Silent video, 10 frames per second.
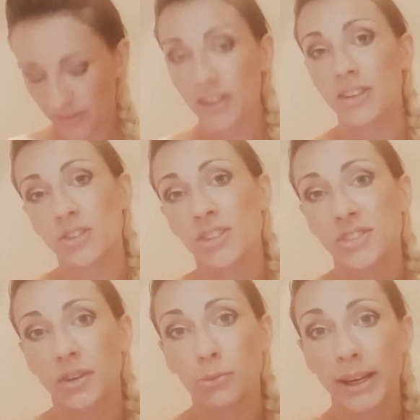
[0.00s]
She's done
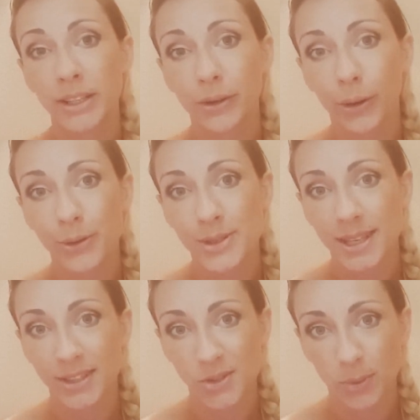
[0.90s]
radio hosting
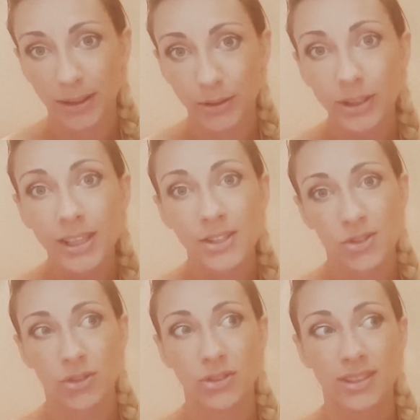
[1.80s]
as well, so
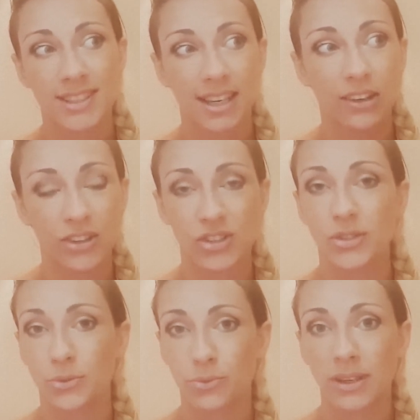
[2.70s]
you can tell that she's
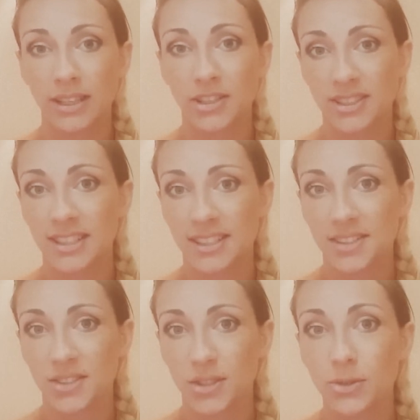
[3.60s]
really good to listen
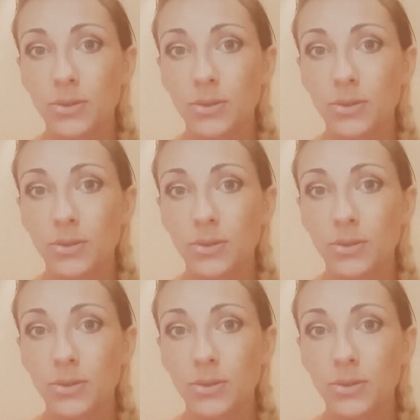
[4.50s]
to.